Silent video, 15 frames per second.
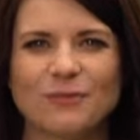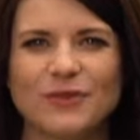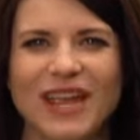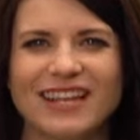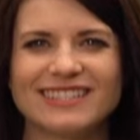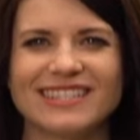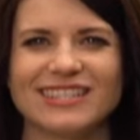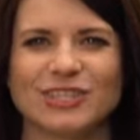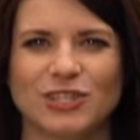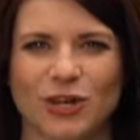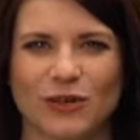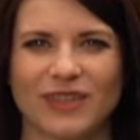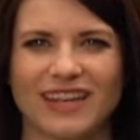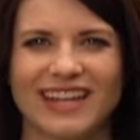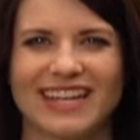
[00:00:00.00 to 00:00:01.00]
updates in
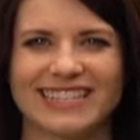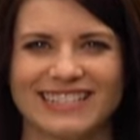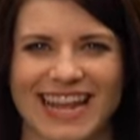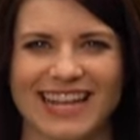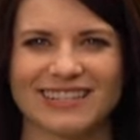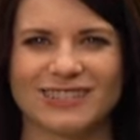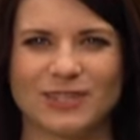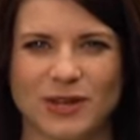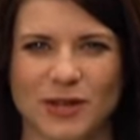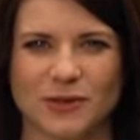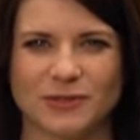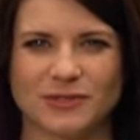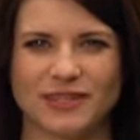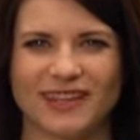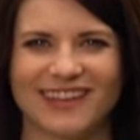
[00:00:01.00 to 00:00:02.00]
cheerleading and dance
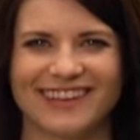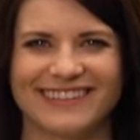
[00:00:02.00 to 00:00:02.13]
news.